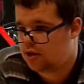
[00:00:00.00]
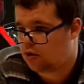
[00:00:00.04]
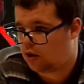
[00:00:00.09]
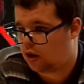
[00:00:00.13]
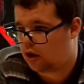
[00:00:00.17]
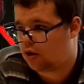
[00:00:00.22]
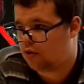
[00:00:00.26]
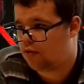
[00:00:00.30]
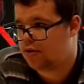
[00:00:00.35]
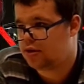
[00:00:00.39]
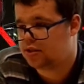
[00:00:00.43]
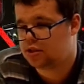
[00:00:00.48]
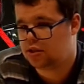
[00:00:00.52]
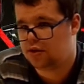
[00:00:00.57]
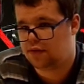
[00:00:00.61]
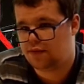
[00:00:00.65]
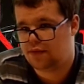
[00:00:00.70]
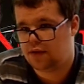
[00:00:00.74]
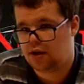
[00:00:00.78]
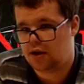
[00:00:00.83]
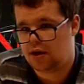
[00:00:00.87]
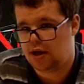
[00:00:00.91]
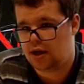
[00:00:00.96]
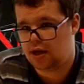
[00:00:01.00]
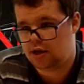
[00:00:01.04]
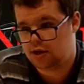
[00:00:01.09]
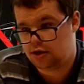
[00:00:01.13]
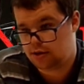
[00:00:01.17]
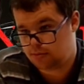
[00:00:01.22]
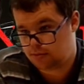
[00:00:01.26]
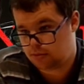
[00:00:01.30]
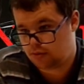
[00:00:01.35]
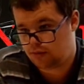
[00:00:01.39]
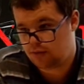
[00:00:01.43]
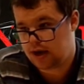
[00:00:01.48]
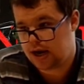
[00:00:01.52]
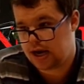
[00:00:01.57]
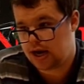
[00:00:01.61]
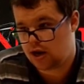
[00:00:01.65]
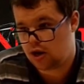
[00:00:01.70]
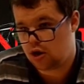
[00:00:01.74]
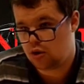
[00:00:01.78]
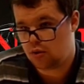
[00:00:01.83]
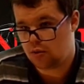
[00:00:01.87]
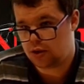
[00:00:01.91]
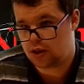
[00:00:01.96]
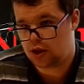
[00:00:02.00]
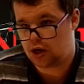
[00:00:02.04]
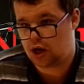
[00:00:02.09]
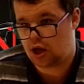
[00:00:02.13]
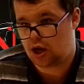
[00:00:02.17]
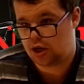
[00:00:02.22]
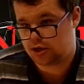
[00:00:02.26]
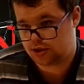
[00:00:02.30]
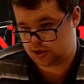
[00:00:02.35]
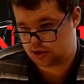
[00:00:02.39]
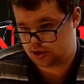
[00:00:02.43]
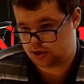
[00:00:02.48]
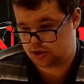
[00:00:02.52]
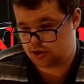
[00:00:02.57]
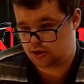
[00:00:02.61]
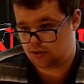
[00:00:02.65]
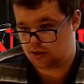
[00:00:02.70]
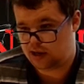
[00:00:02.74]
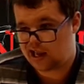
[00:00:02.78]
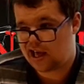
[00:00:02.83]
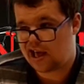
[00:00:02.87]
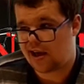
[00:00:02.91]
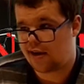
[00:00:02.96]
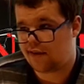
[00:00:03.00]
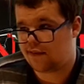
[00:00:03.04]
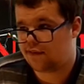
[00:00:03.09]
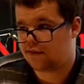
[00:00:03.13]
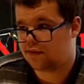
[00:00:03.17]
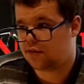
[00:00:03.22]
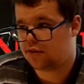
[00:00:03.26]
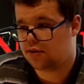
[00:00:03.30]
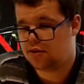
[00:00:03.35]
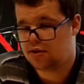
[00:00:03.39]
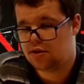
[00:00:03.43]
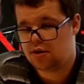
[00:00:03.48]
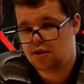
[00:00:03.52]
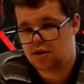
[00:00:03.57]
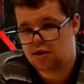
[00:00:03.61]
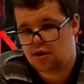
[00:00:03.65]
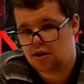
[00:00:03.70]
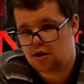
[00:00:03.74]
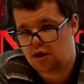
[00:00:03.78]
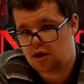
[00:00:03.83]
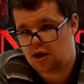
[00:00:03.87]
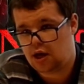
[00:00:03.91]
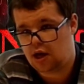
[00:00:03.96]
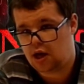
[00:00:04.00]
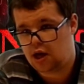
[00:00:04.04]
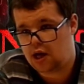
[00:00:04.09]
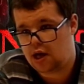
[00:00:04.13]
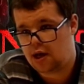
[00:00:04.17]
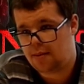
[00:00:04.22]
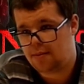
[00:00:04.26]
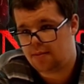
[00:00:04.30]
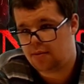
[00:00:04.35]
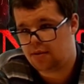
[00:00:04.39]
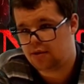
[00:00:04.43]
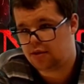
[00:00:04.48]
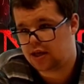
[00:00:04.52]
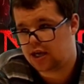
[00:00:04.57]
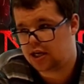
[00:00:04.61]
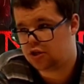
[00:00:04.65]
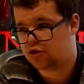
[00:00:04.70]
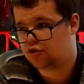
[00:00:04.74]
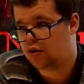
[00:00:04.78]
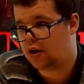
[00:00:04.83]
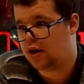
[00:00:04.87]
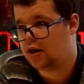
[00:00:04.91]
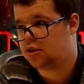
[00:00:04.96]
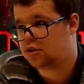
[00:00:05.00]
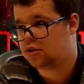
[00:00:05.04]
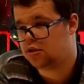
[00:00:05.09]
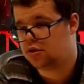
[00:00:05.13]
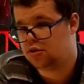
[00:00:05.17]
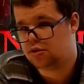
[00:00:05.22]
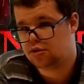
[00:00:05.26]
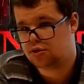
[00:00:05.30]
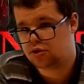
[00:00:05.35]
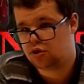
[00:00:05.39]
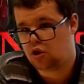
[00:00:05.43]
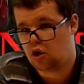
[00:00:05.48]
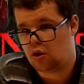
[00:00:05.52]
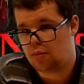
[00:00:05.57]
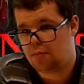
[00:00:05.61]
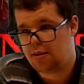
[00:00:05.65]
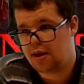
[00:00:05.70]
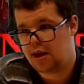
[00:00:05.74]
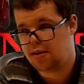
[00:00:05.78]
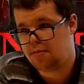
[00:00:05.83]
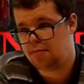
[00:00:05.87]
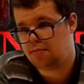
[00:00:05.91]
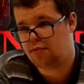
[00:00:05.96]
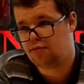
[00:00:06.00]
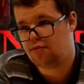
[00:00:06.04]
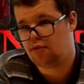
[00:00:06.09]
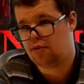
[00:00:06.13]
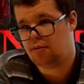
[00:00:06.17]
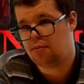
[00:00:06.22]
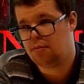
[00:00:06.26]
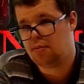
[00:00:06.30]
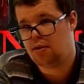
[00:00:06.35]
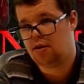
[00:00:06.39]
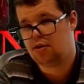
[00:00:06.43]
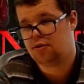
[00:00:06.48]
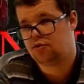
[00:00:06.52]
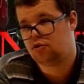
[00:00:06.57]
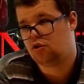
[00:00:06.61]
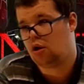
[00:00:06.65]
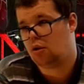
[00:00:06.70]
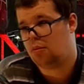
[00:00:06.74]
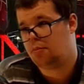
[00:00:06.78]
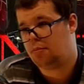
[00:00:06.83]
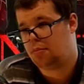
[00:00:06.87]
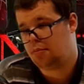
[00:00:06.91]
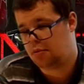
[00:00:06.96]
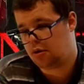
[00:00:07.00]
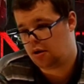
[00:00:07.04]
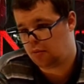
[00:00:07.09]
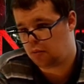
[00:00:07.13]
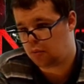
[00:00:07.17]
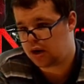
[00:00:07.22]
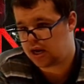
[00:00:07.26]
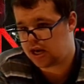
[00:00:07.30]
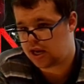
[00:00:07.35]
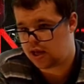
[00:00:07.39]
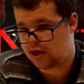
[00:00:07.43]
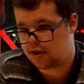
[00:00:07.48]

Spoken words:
Christopher and Maria, who were the last two left, they tried to stop Winnie